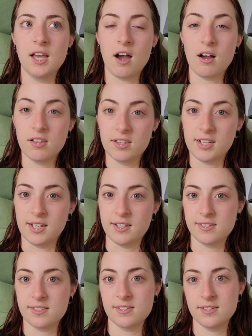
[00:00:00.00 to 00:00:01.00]

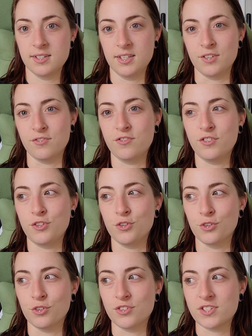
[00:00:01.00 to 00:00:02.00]
holidays. If
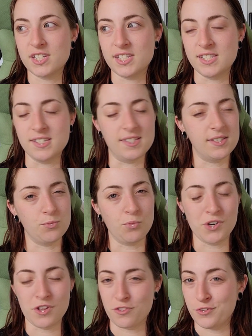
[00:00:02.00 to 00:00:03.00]
yours is
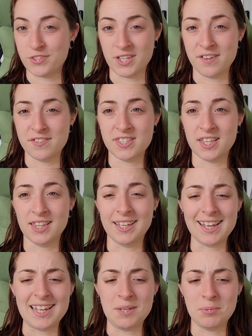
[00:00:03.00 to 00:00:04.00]
one of those gifts that
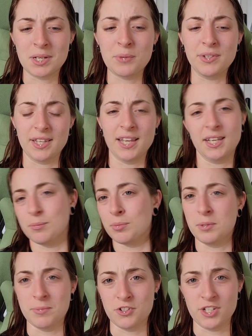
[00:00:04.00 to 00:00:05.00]
like anybody would like at
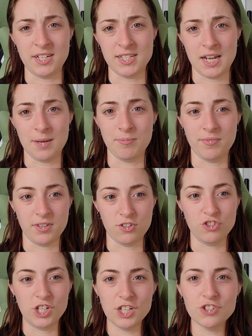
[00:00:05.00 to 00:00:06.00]
pretty much any time, then
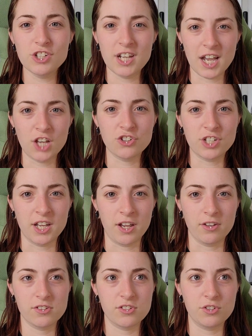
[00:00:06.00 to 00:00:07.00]
change your
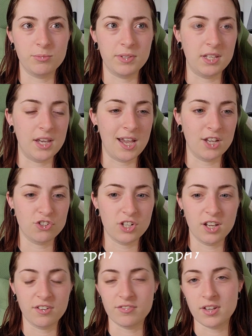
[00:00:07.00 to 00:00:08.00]
hashtags to be
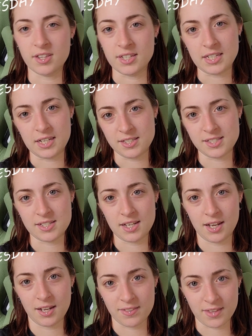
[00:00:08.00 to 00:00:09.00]
hashtag Valentine's
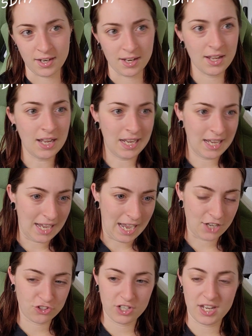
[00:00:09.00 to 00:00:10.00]
Day, and then
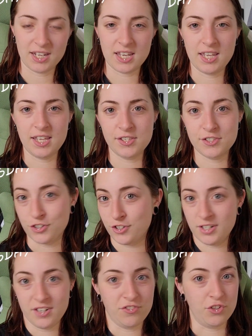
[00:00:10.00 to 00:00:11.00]
hashtag
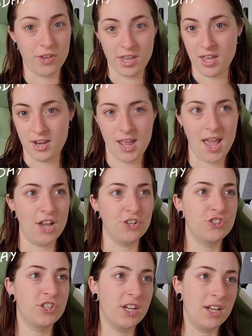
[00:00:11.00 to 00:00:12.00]
Easter if you can,
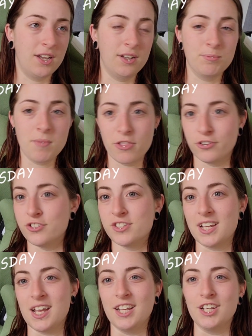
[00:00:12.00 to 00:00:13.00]
hashtag Mother's
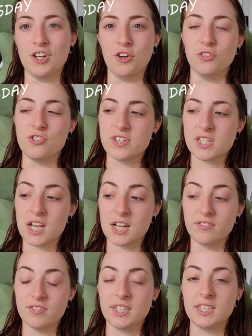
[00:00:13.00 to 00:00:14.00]
Day, you know, just kind
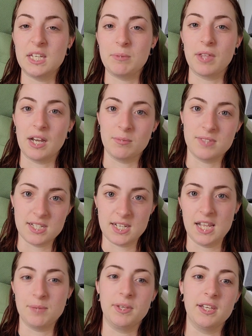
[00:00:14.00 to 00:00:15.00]
of like keep that up to
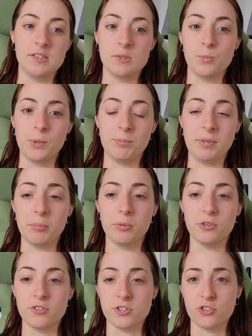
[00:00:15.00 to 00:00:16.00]
date, because when people
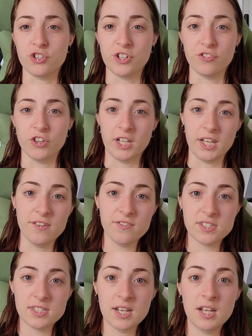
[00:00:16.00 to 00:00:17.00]
are searching for
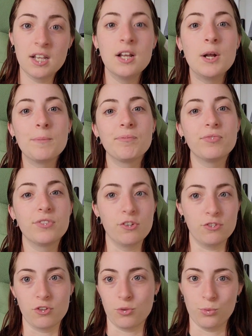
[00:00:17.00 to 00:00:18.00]
gifts,
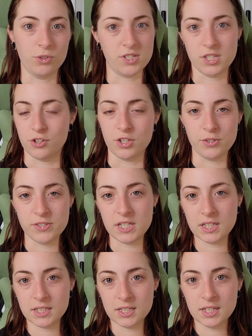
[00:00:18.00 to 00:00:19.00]
those are the words they're using.